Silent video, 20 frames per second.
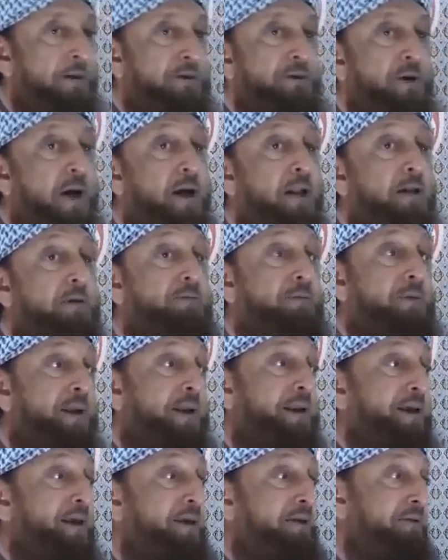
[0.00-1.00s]
Dajjal's
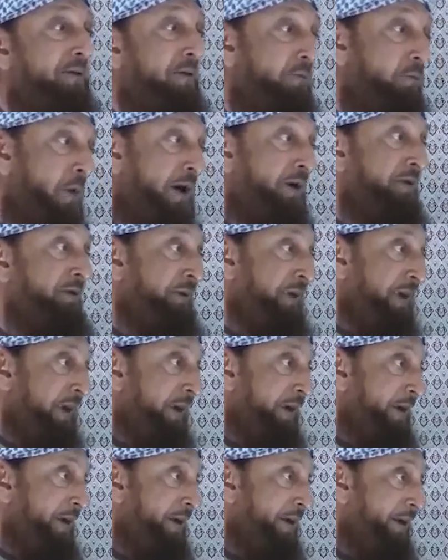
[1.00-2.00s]
release is one
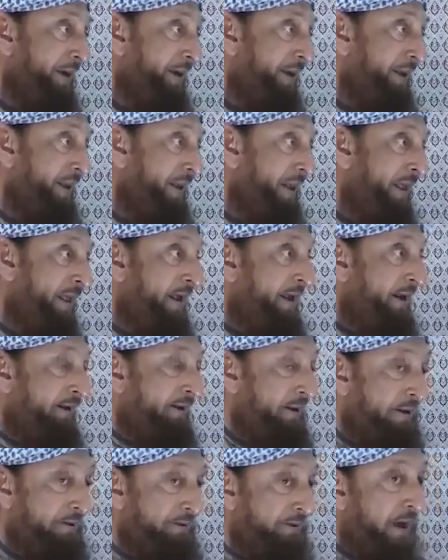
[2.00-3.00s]
thing,
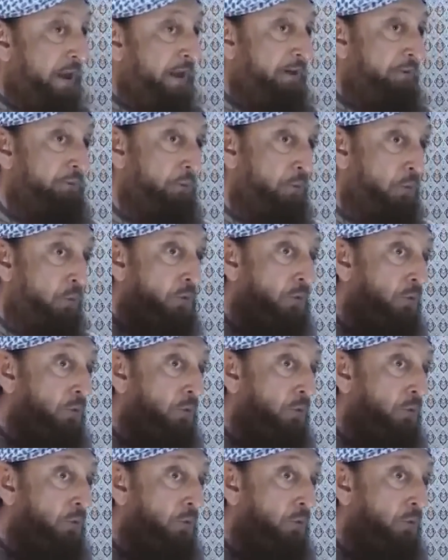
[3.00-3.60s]
Dajjal's